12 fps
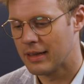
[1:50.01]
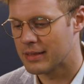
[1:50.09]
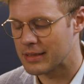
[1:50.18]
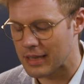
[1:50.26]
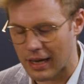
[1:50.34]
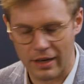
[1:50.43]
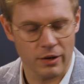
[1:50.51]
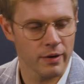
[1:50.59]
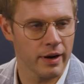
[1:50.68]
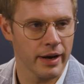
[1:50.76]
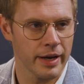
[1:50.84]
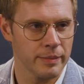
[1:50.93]
It's not a
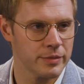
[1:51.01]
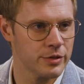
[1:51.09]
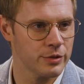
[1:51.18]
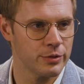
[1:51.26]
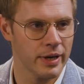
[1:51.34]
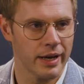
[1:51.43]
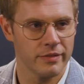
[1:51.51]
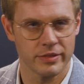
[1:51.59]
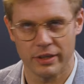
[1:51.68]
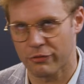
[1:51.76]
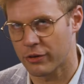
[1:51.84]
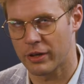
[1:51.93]
crime to have
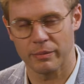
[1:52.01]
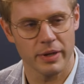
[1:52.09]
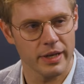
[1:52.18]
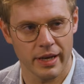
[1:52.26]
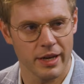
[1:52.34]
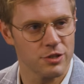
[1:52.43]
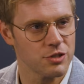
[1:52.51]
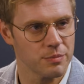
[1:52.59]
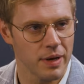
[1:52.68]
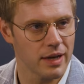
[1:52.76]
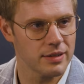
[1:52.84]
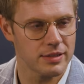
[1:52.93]
different mitigation
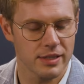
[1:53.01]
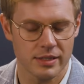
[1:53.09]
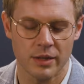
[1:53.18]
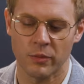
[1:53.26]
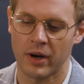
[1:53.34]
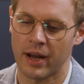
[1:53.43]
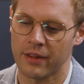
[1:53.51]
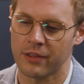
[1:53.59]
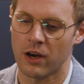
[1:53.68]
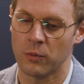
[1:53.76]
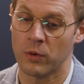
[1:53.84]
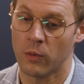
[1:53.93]
policies than what I
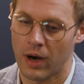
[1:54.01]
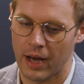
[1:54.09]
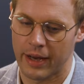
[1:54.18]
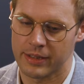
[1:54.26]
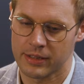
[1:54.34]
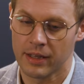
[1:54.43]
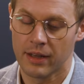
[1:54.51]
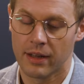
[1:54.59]
thought were wise.